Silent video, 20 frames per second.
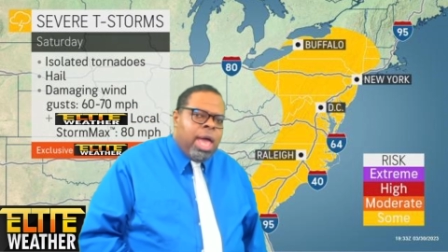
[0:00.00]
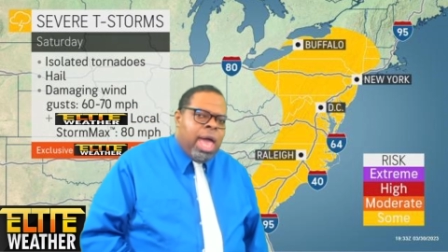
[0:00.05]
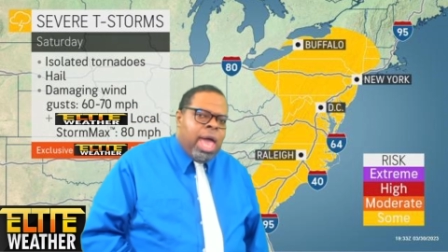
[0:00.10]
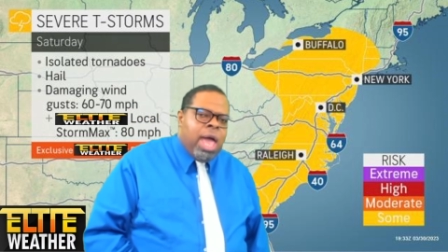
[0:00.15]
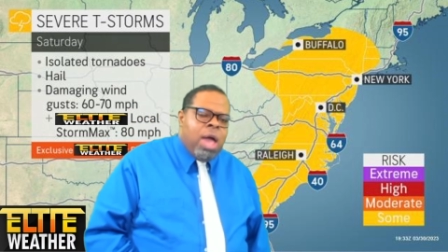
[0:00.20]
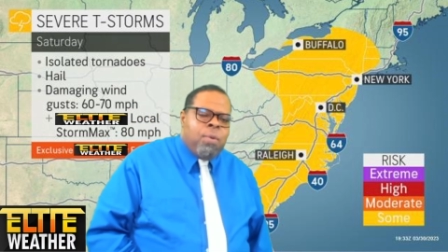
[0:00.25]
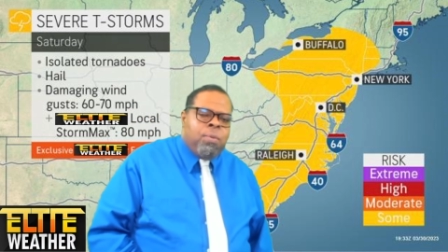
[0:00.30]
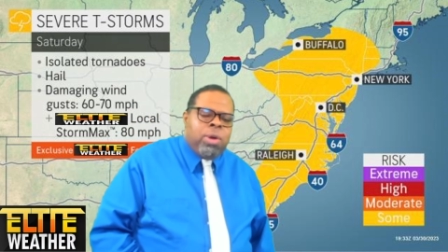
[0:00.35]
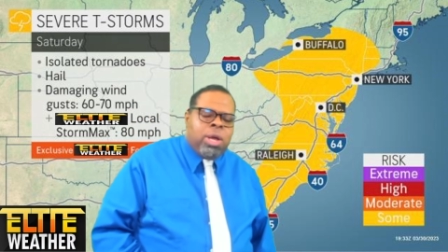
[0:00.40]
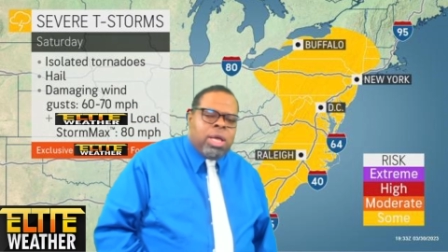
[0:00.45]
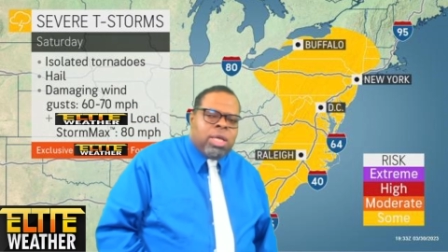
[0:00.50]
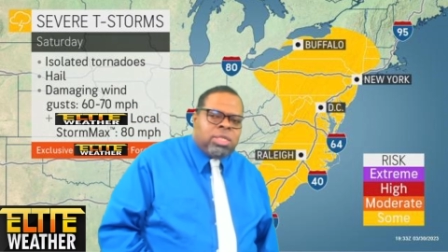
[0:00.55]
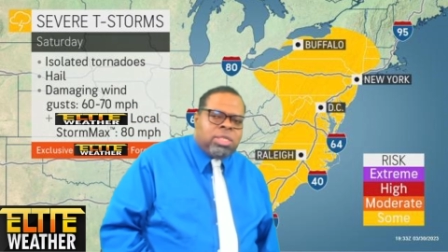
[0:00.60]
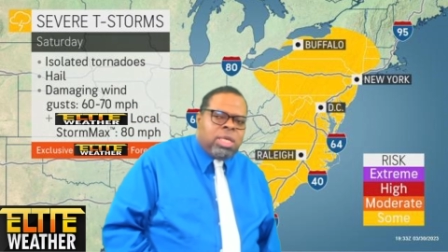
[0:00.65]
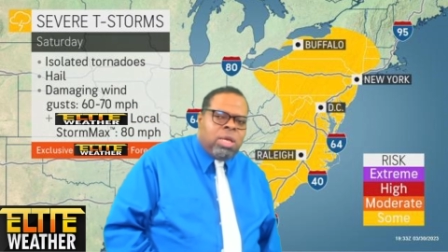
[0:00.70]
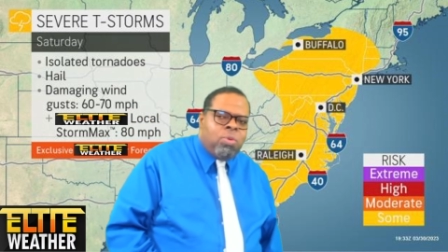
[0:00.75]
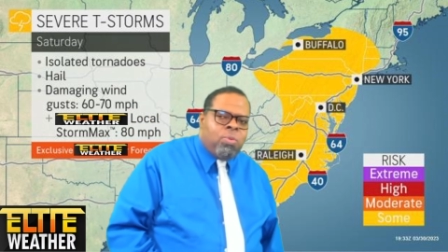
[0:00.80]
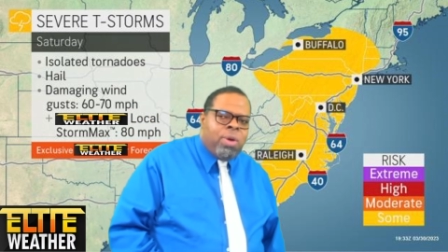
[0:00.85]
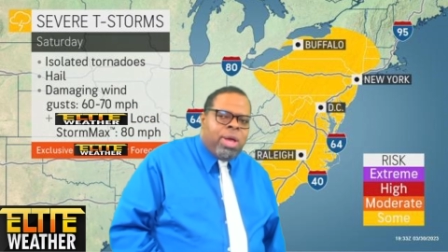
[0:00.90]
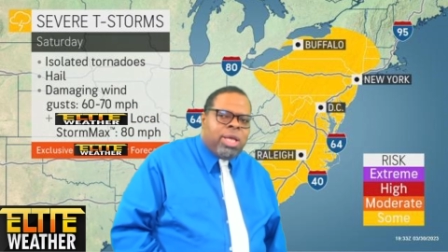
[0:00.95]
and we could
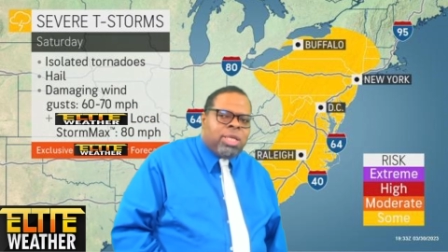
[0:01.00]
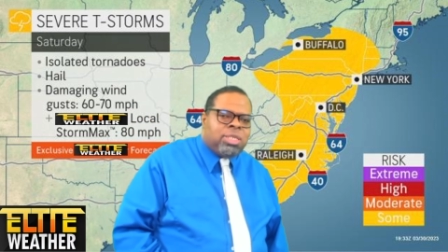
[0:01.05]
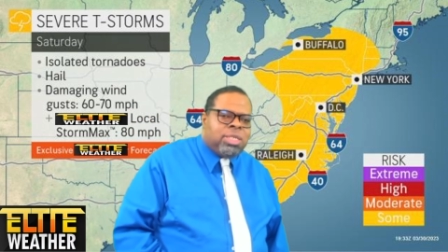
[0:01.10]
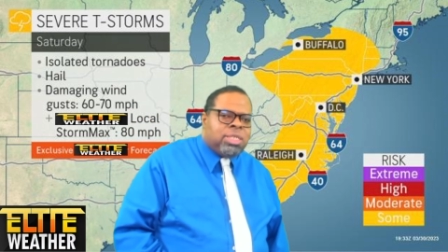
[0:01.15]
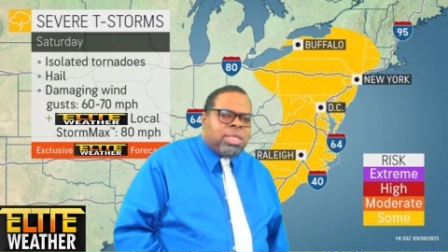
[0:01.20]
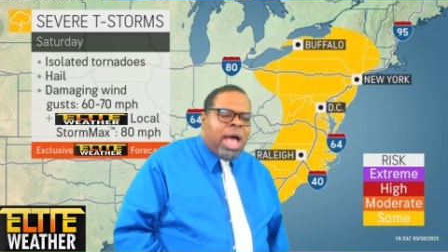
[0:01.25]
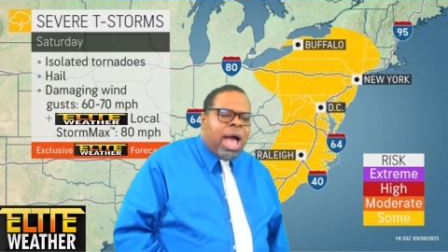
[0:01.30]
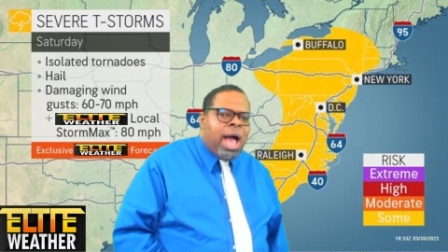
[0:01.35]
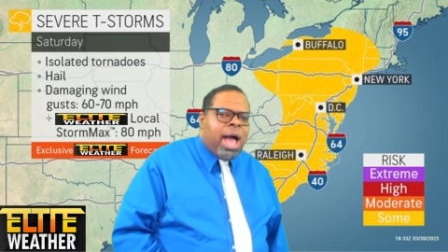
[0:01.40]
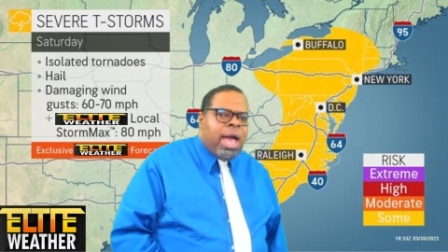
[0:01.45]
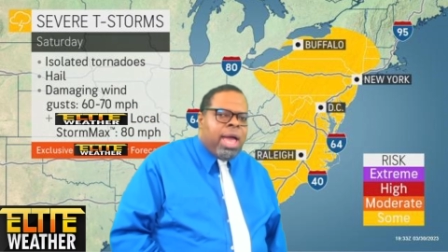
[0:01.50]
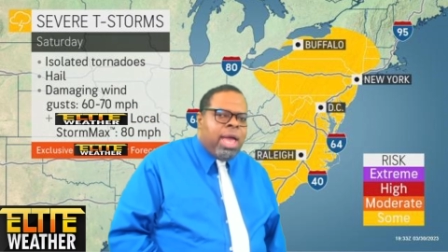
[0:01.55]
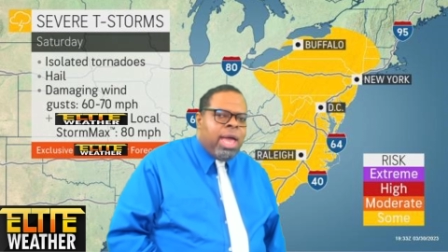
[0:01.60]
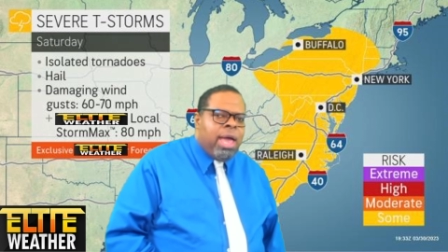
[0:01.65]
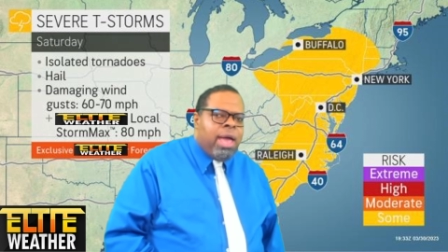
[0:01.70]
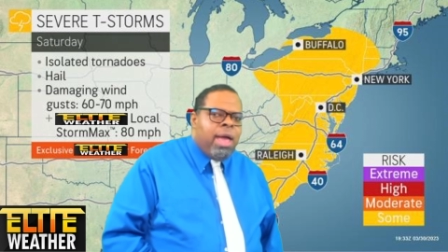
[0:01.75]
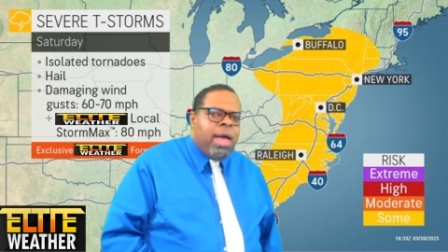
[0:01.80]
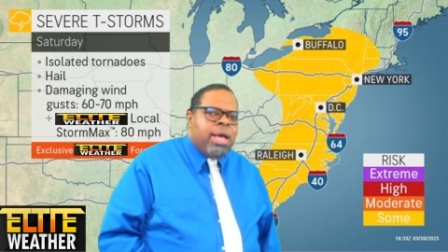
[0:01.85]
see winds as high